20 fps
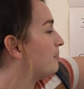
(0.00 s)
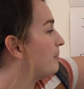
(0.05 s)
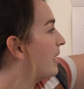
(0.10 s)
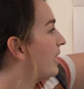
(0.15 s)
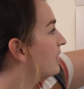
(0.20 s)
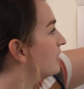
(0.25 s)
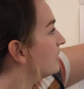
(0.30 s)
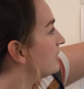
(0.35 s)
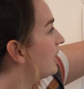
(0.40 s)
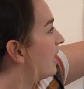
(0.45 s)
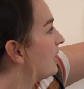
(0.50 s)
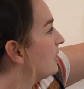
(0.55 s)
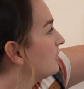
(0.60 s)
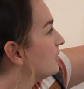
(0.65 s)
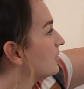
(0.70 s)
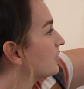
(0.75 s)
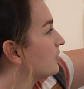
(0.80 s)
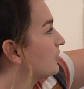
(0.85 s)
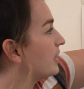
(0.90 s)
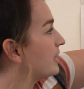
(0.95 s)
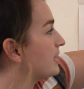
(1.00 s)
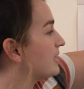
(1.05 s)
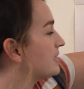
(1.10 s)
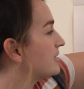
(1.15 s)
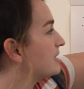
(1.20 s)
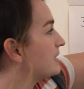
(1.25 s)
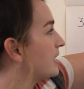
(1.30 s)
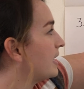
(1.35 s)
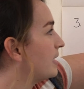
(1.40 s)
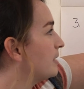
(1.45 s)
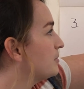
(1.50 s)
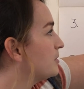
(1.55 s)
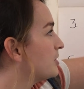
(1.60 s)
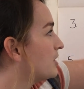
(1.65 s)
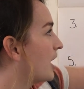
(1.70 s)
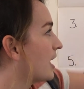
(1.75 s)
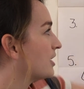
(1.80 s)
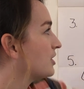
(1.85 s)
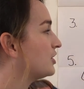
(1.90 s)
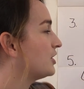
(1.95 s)
parallel, or going the same
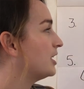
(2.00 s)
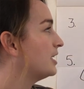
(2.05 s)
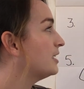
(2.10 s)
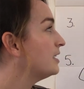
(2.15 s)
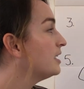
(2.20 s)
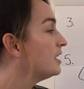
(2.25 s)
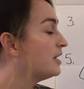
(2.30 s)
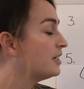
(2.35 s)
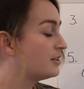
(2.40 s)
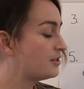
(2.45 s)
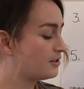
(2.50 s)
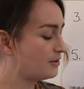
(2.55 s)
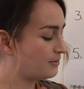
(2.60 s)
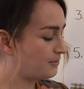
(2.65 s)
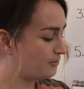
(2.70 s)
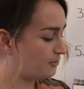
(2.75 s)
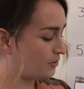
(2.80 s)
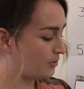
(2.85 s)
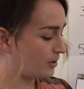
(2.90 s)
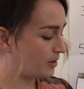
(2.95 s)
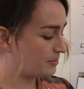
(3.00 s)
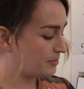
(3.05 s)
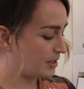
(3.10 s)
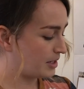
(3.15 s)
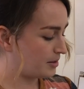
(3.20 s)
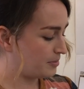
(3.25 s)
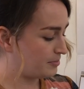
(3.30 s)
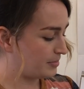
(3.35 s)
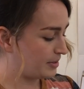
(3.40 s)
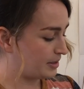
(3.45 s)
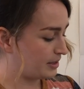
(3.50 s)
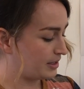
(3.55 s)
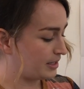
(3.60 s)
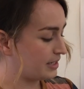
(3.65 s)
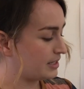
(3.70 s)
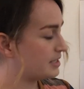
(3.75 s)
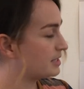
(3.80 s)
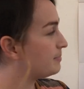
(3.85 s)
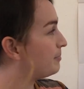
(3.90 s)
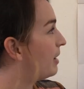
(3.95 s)
direction, to form the
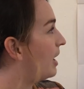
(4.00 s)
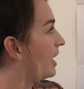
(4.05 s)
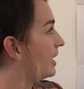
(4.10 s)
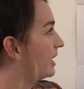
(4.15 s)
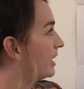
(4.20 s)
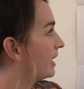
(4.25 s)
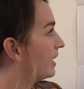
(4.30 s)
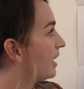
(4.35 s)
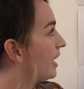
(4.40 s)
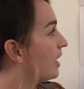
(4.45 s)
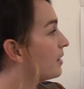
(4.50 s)
chameleon's body.